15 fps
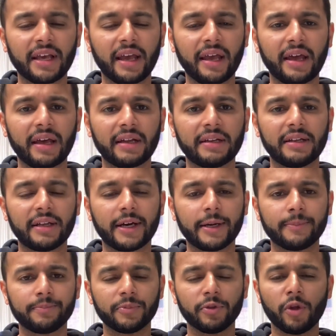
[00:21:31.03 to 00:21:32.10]
and
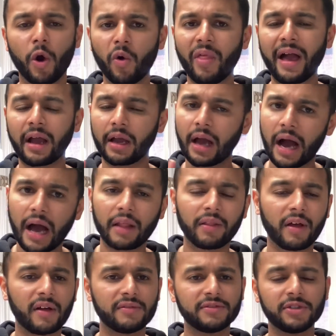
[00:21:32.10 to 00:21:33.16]
um, know that God
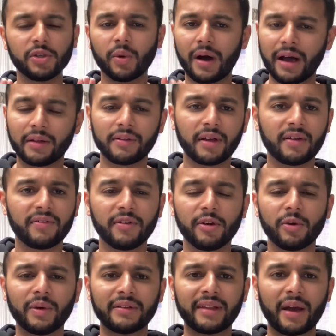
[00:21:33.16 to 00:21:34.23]
loves you, I love
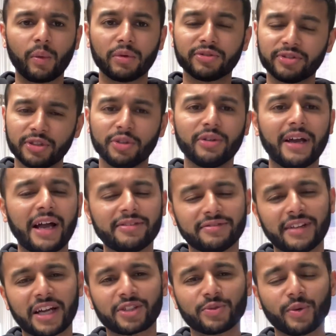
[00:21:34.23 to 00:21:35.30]
you, and that we'll see you guys
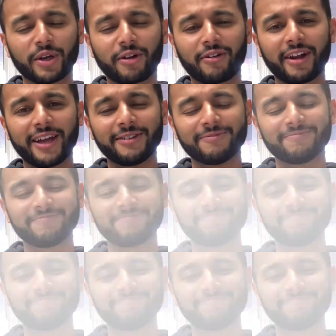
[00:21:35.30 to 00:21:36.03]
next week, all right?